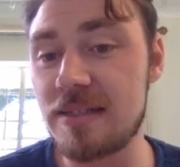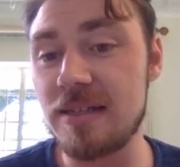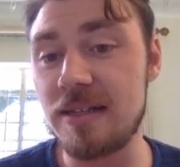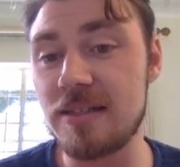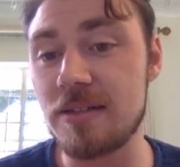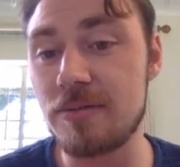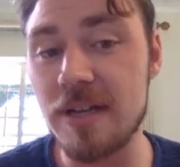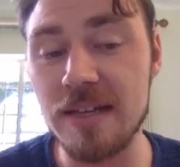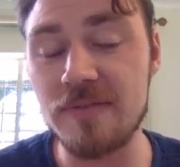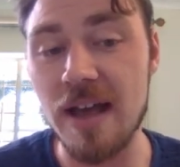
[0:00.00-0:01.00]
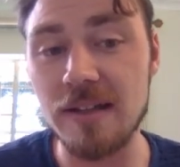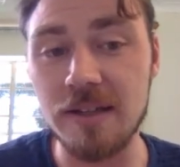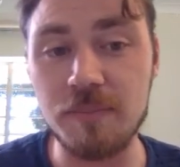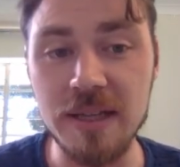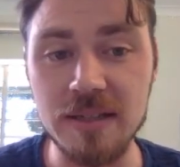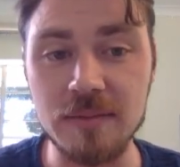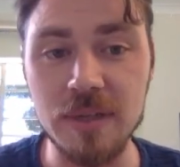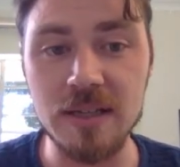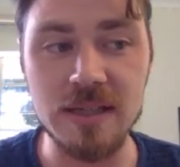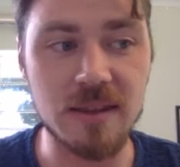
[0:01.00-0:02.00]
is a really valid opinion,
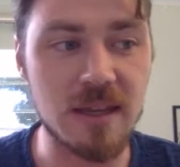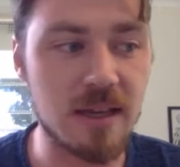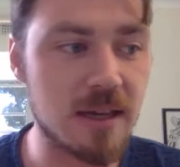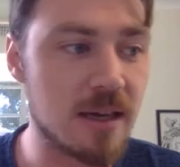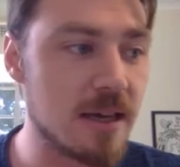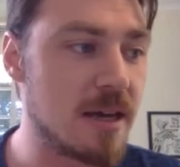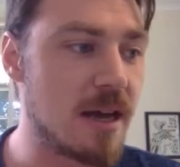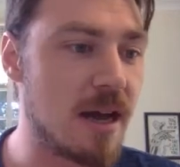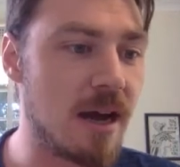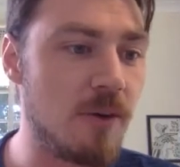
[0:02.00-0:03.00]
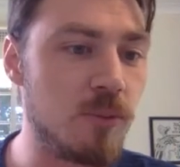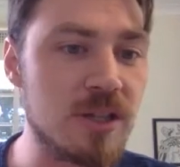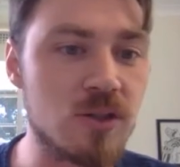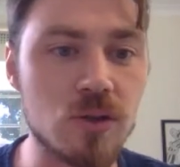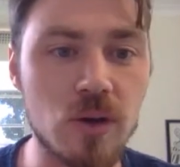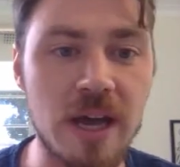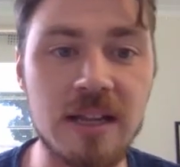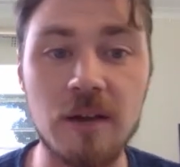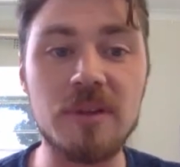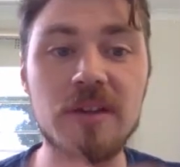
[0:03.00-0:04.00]
because I think we do
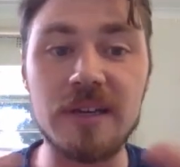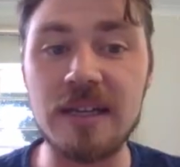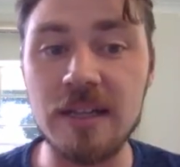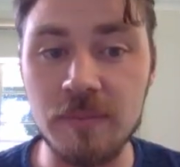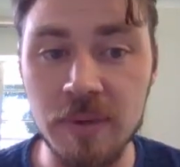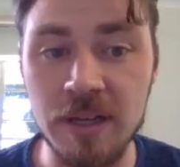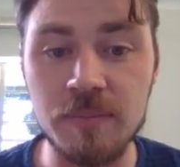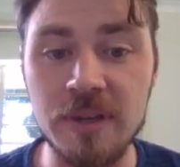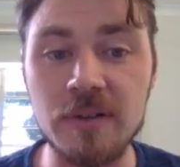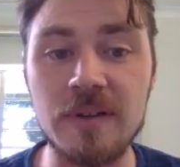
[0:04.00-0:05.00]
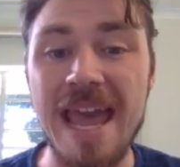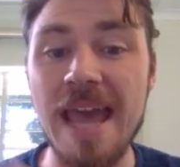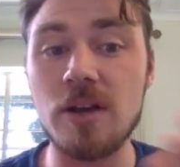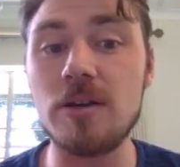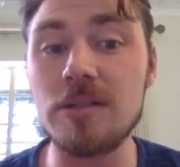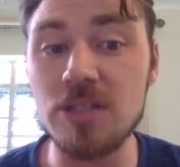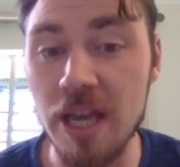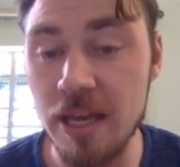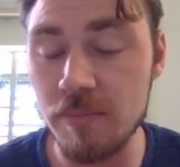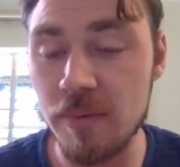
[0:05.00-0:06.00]
end up living in a bit of an echo
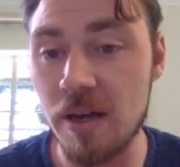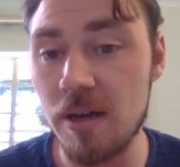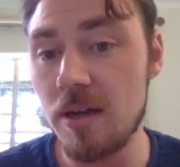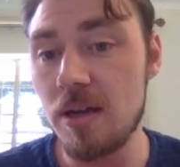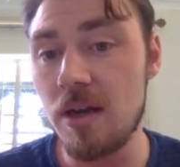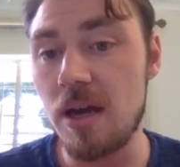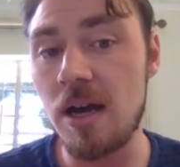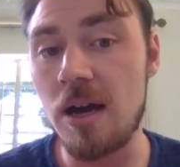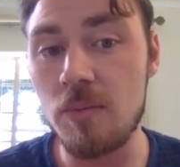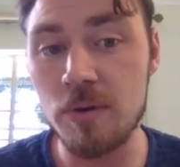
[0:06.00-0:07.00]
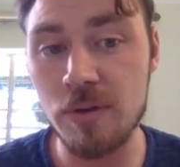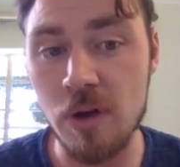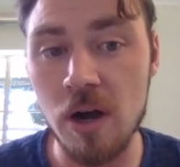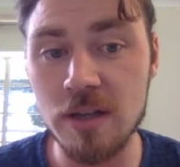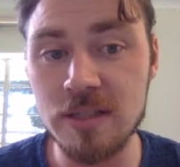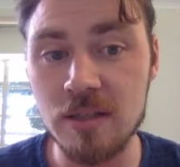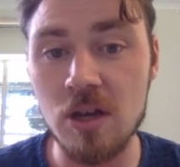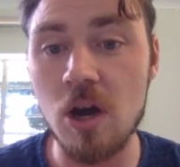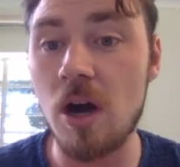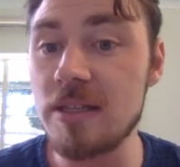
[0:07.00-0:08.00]
chamber with regards to the
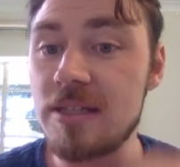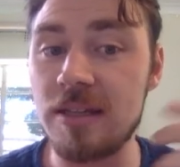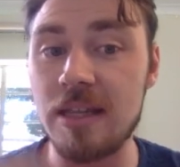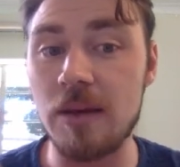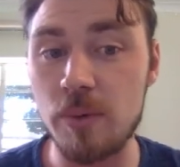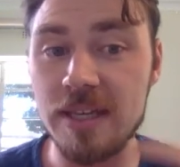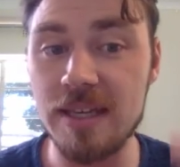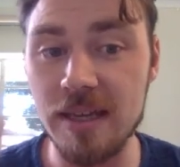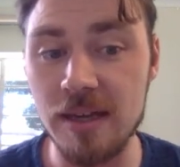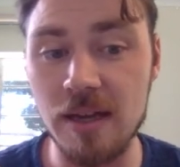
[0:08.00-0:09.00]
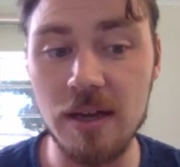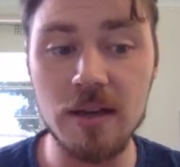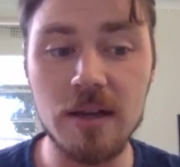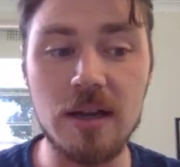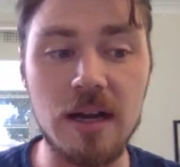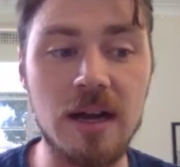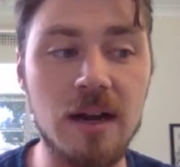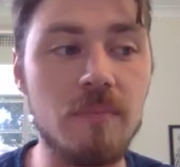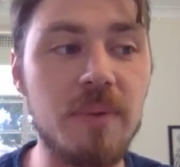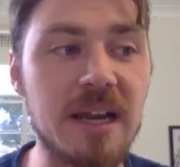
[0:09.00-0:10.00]
content that we hear.
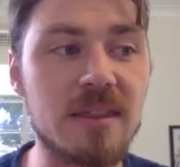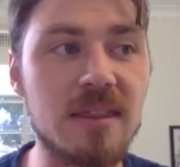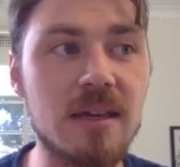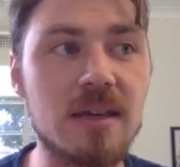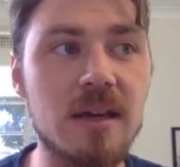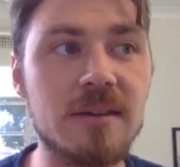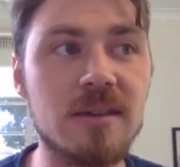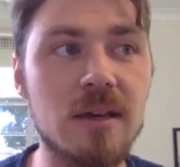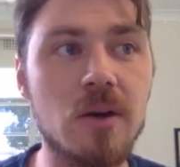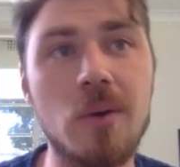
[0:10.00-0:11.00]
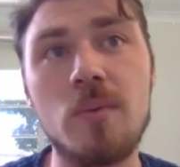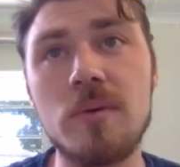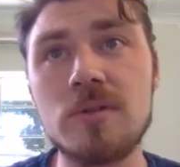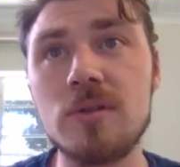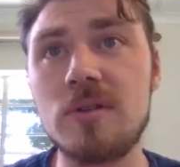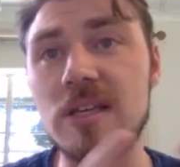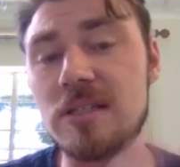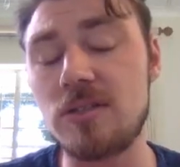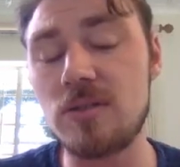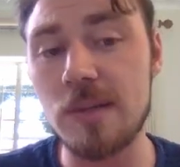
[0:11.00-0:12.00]
But I think two things
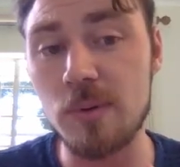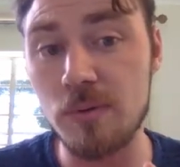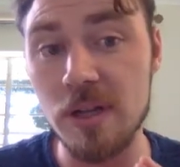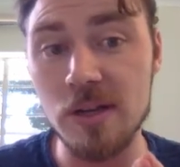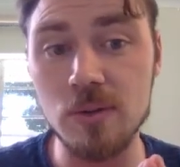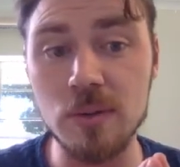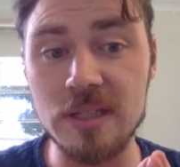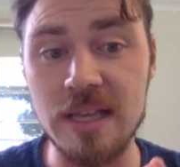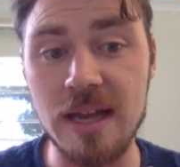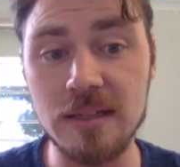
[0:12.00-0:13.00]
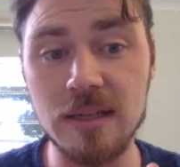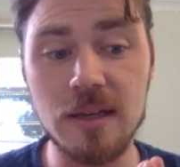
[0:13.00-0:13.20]
that you said were really cool is that